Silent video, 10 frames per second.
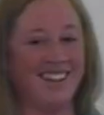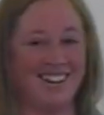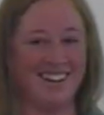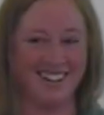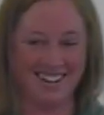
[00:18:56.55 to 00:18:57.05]

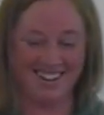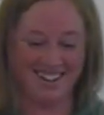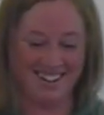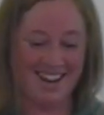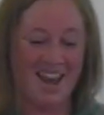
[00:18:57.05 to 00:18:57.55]

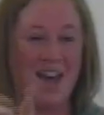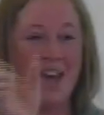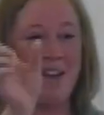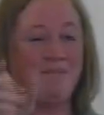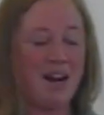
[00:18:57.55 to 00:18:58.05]

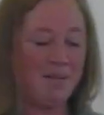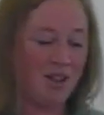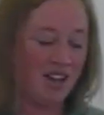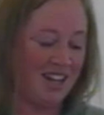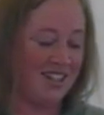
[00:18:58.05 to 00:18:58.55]
but I'm
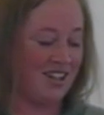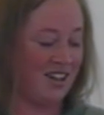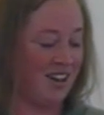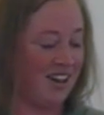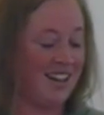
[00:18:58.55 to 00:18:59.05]
cooking
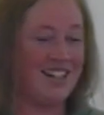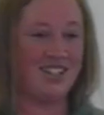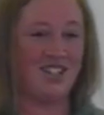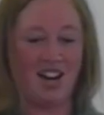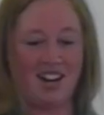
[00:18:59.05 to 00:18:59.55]
dinner and
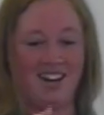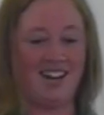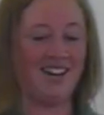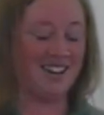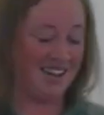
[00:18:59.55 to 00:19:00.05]
he's
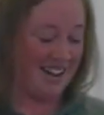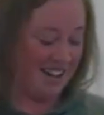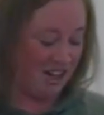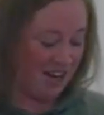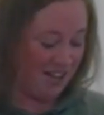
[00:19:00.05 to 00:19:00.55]
talking and,
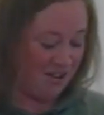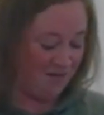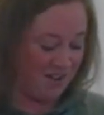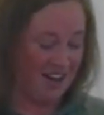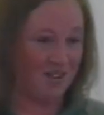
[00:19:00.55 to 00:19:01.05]
and you got your
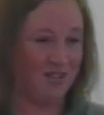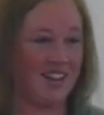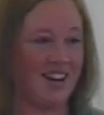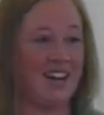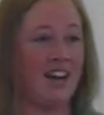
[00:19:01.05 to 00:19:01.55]
video
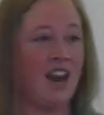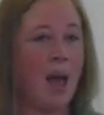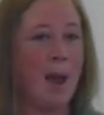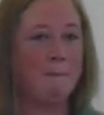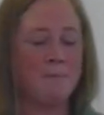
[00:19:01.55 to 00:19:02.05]
thing and
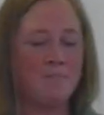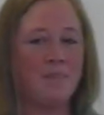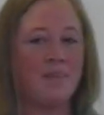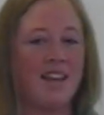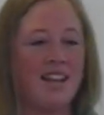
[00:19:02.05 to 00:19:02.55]

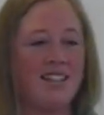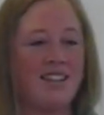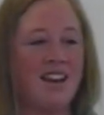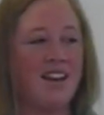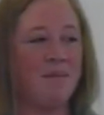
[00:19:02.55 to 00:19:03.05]
it's
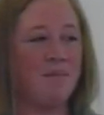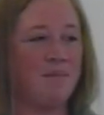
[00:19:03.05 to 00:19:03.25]
not